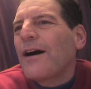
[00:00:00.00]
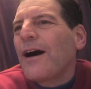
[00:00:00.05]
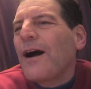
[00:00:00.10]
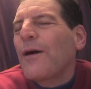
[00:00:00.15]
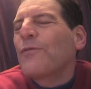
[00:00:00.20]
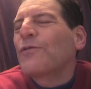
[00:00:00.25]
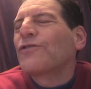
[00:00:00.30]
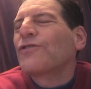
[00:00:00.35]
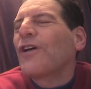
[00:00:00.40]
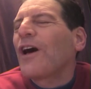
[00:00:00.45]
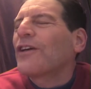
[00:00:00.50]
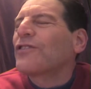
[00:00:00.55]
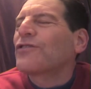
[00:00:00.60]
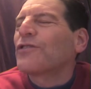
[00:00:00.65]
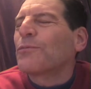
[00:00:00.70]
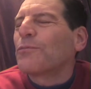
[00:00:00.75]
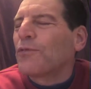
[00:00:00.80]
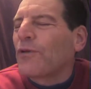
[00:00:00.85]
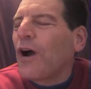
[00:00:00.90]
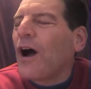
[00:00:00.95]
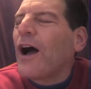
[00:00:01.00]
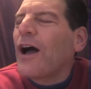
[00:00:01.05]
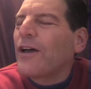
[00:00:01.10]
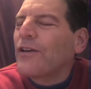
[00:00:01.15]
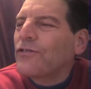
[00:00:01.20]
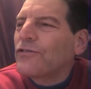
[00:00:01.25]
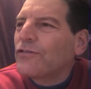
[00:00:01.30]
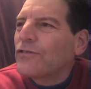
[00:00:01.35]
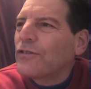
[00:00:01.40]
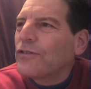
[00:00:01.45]
I was not
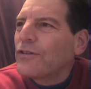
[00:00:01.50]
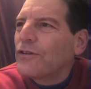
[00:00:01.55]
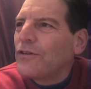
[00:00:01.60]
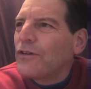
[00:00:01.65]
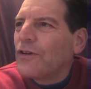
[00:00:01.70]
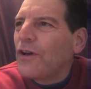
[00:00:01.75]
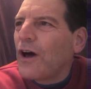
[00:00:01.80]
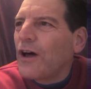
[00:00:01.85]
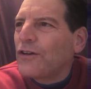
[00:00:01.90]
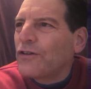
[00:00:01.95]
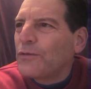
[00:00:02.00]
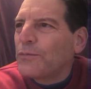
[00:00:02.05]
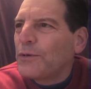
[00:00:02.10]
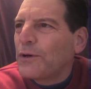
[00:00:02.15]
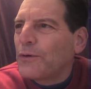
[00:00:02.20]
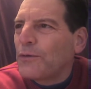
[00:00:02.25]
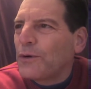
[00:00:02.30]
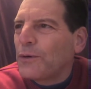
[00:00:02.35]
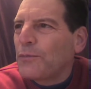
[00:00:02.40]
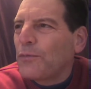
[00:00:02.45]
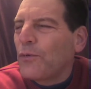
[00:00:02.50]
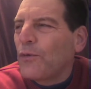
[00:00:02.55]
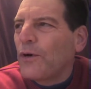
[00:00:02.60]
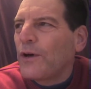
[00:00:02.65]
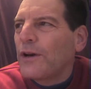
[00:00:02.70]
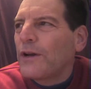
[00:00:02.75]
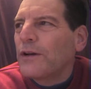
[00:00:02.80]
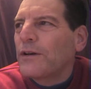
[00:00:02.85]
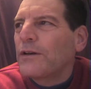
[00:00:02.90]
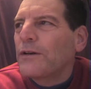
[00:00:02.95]
surprised not to be
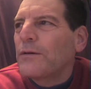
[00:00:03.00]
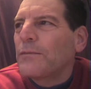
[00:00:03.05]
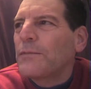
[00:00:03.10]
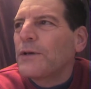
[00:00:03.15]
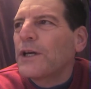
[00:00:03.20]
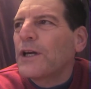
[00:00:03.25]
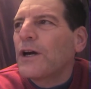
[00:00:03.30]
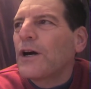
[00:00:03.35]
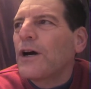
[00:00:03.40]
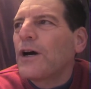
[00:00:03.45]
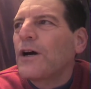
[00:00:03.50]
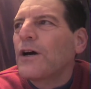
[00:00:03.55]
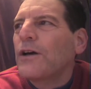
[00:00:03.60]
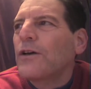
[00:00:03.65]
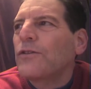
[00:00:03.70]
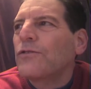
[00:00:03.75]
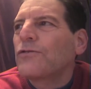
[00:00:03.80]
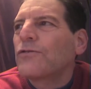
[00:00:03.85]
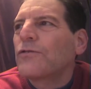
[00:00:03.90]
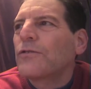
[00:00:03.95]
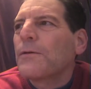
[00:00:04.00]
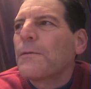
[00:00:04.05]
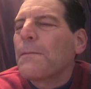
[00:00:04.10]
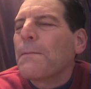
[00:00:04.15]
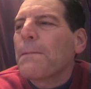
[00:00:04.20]
reappointed because